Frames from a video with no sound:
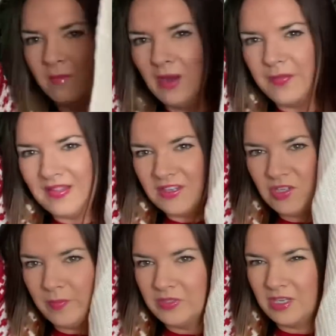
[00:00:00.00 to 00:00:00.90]
I think that
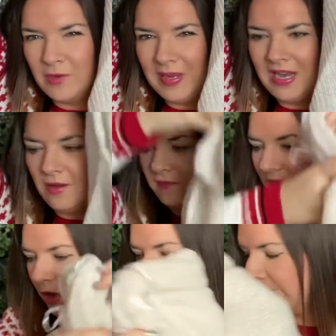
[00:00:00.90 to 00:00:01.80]
jumper's going to be lovely
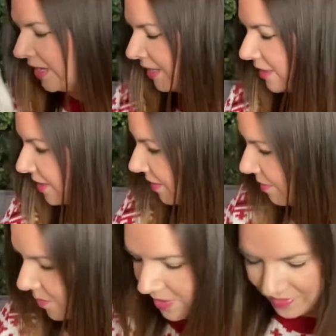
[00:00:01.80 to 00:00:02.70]
on. So let me
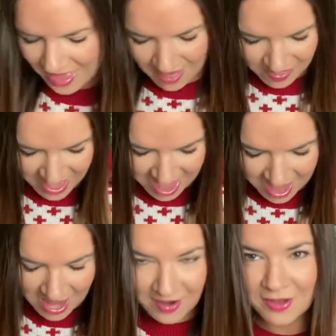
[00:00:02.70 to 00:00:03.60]
put that there.
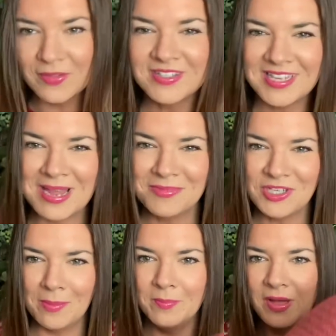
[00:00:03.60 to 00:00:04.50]
And I got the same
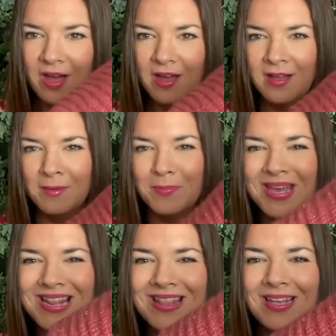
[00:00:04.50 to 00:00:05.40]
jumper, but
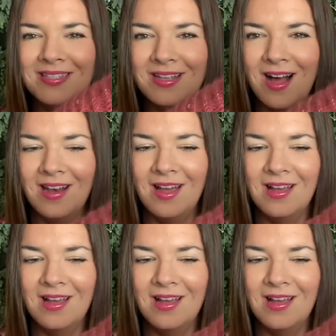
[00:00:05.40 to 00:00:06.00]
in this colour.